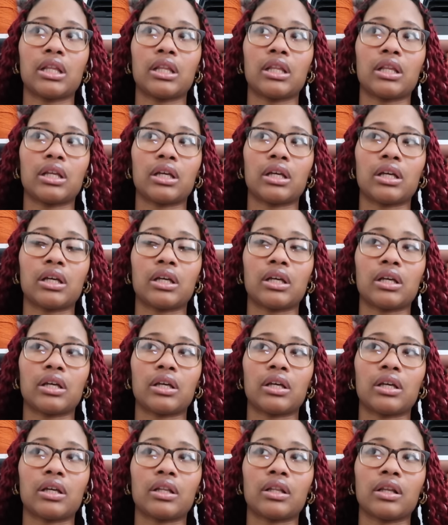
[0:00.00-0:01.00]

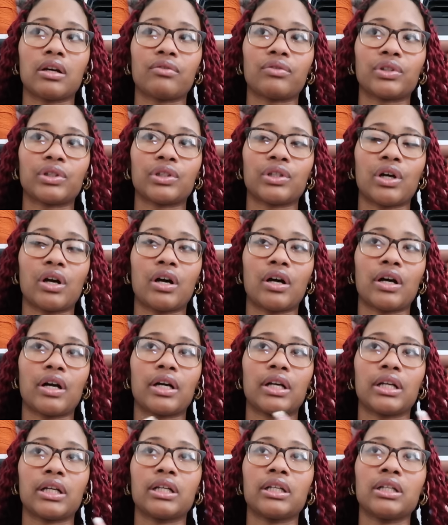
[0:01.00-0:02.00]
the Lover
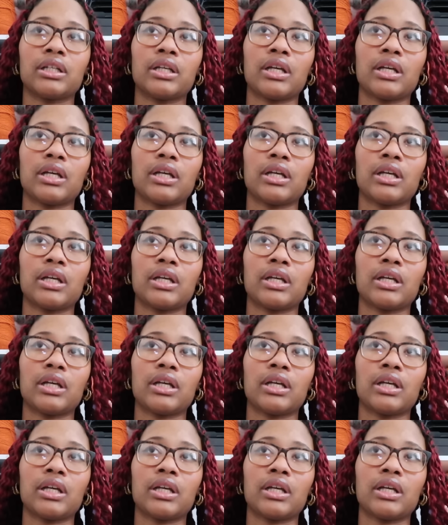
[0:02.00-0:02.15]
yarn.